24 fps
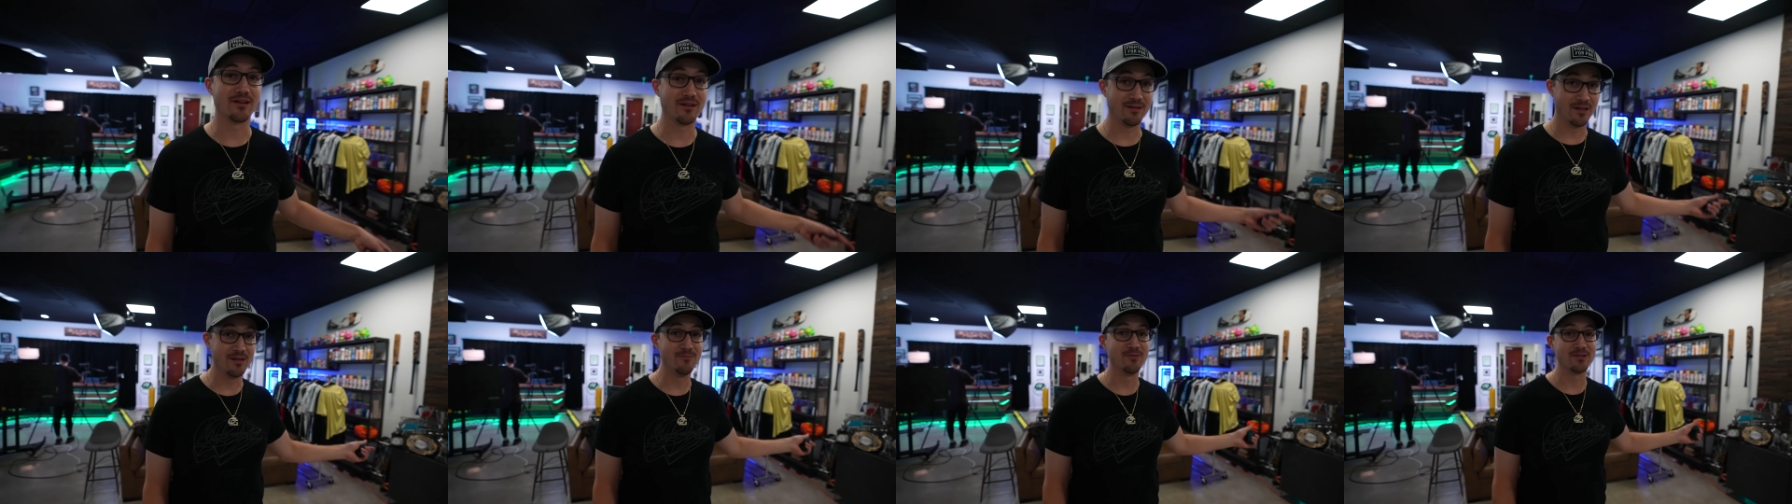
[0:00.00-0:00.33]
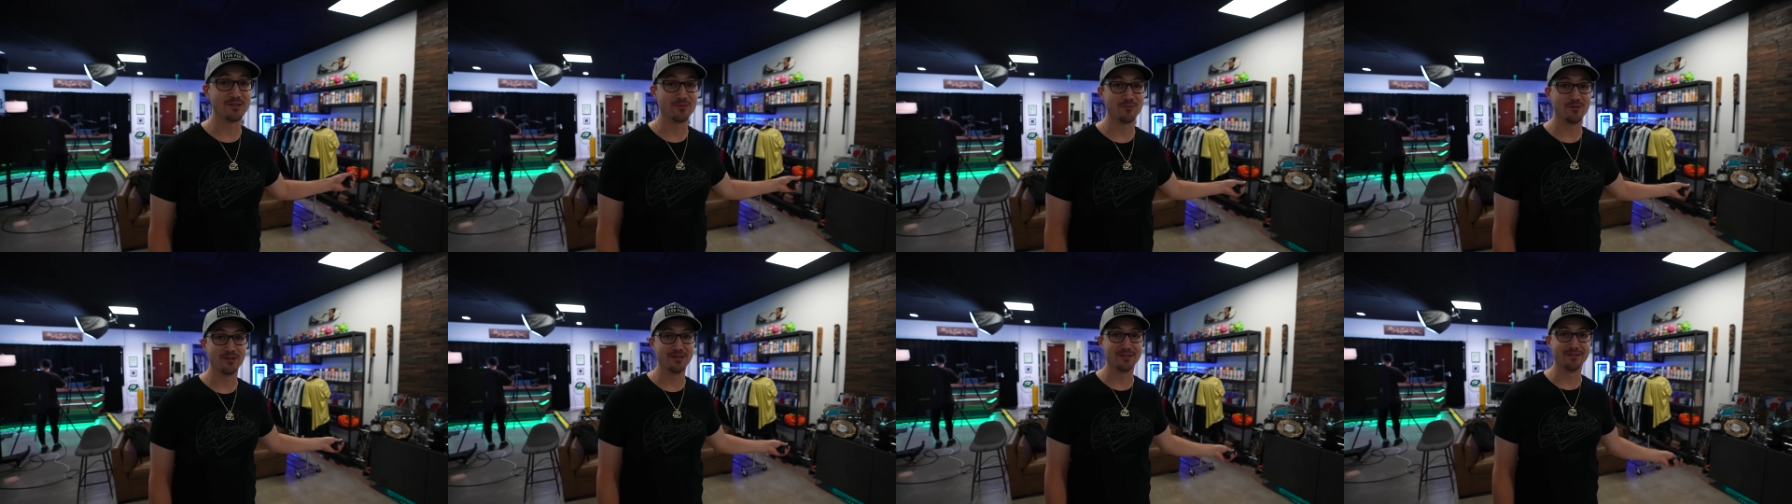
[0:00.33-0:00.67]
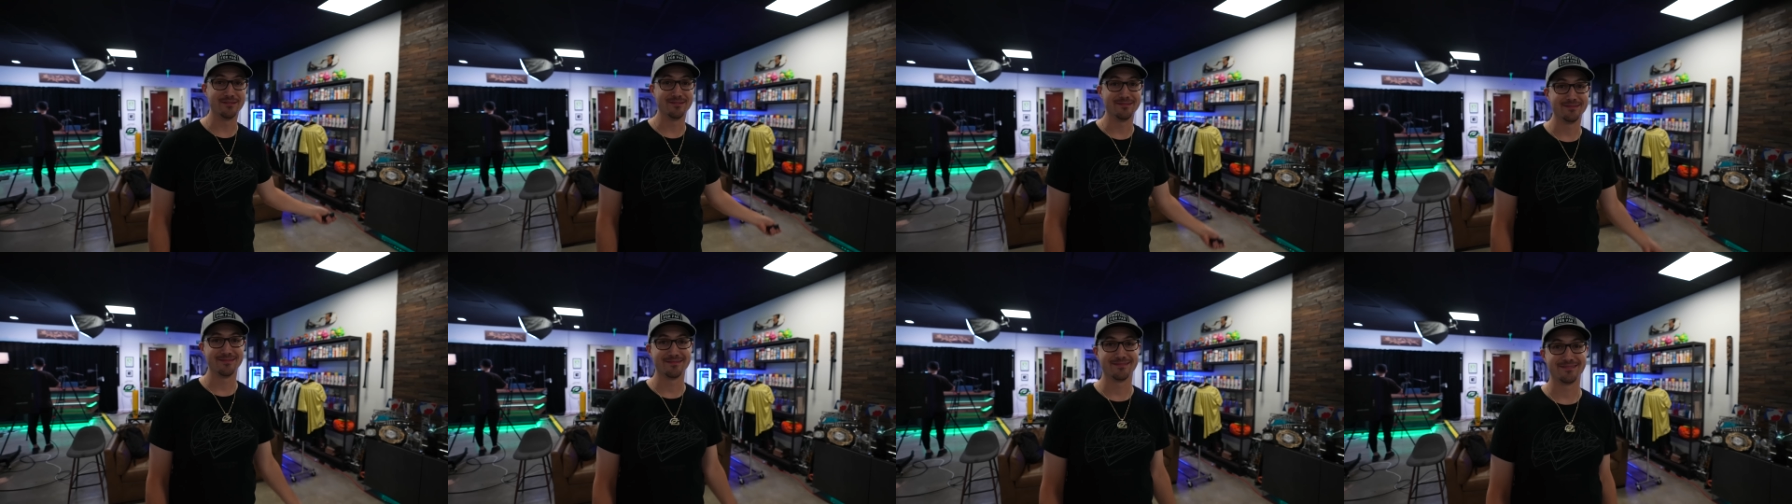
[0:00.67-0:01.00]
Columbus
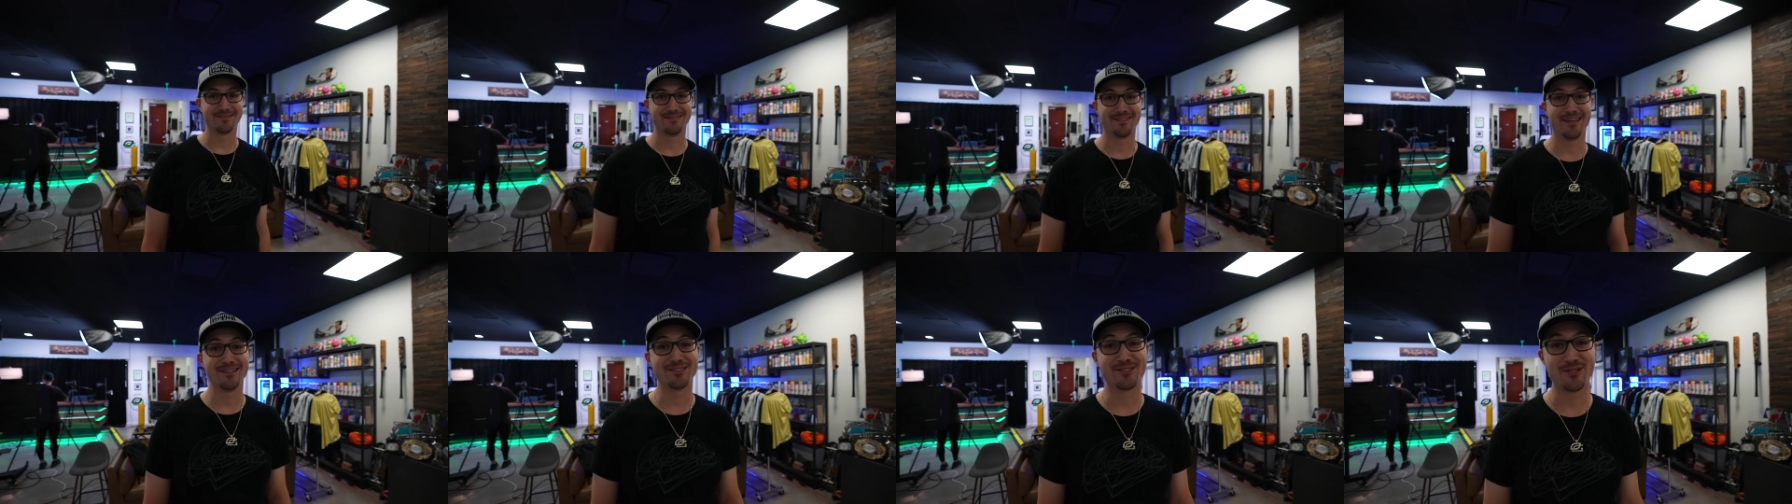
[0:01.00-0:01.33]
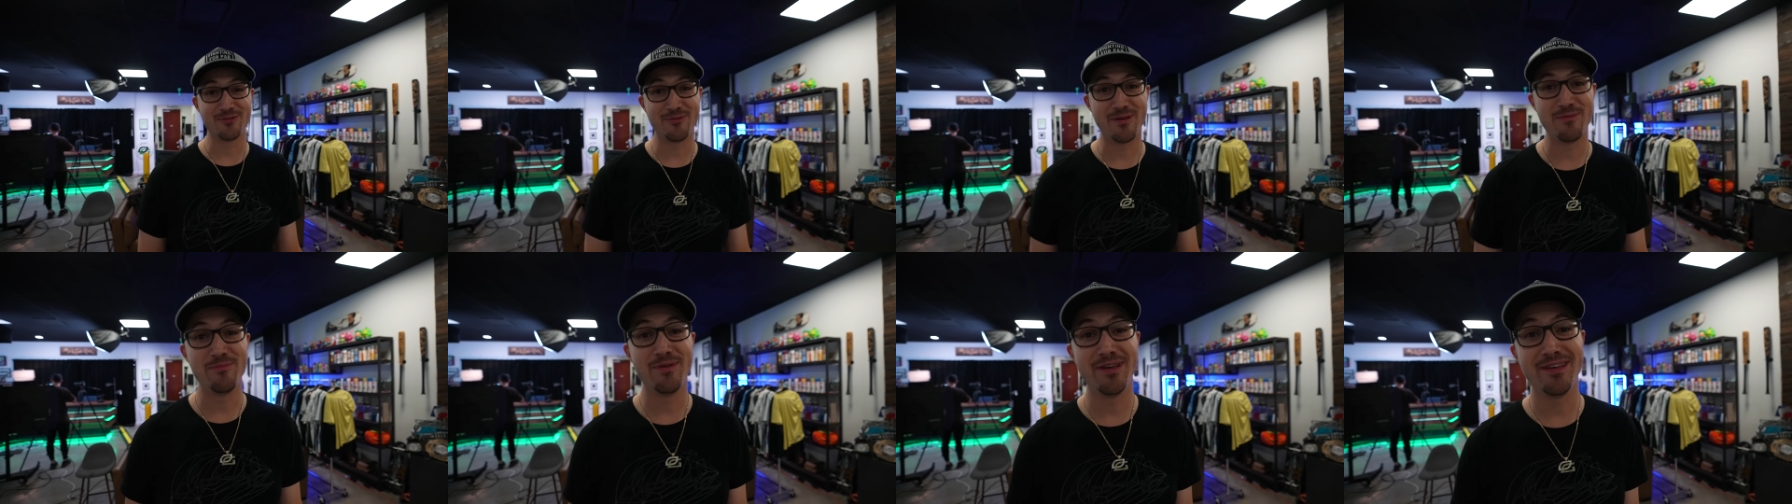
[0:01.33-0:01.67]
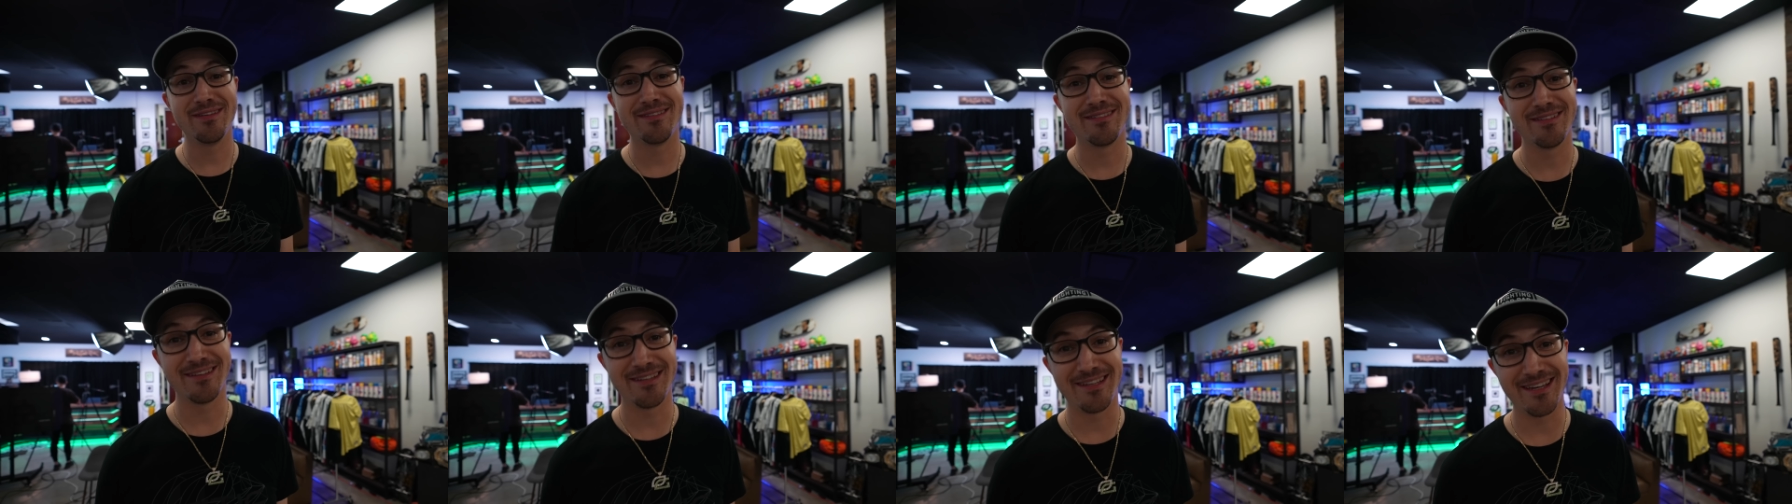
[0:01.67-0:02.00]
one, guess who we
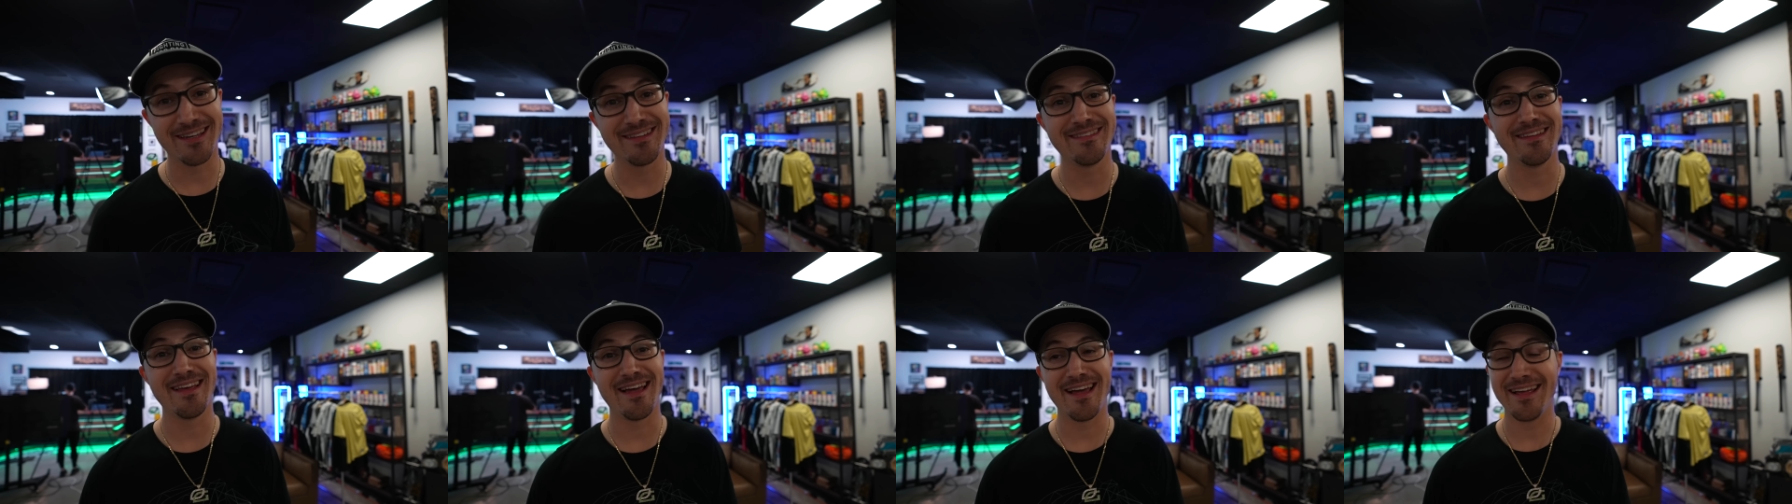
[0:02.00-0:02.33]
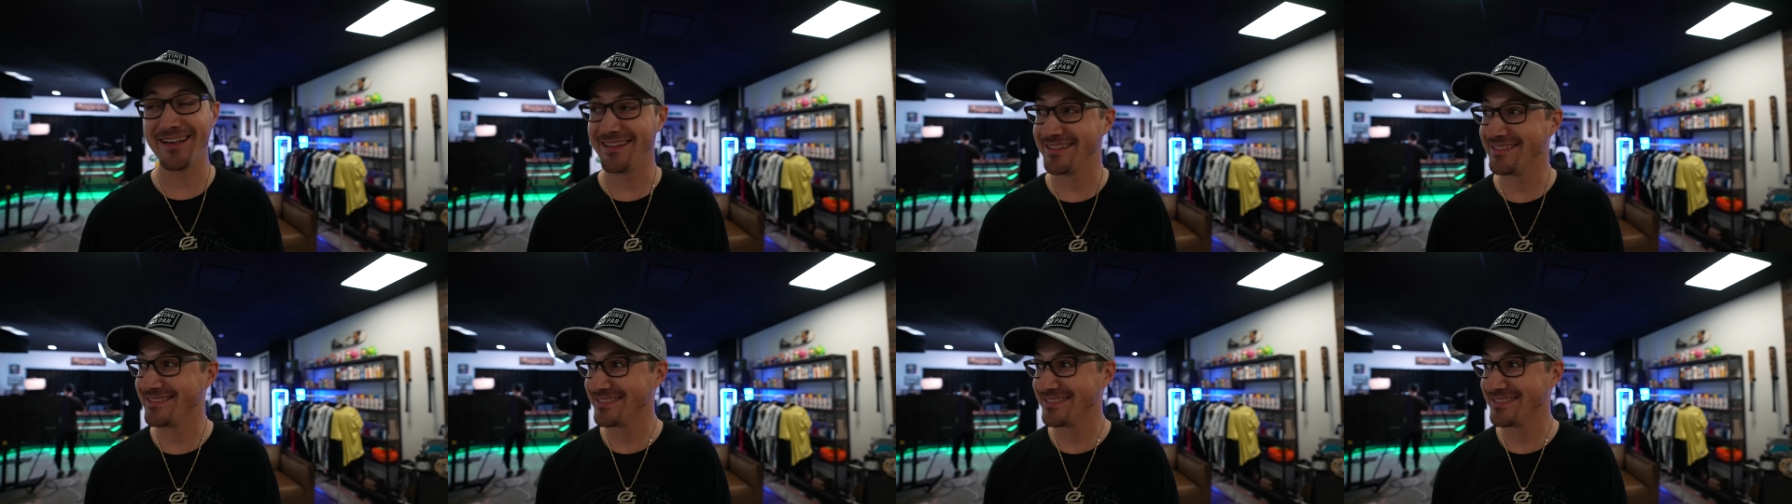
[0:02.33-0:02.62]
beat to get that?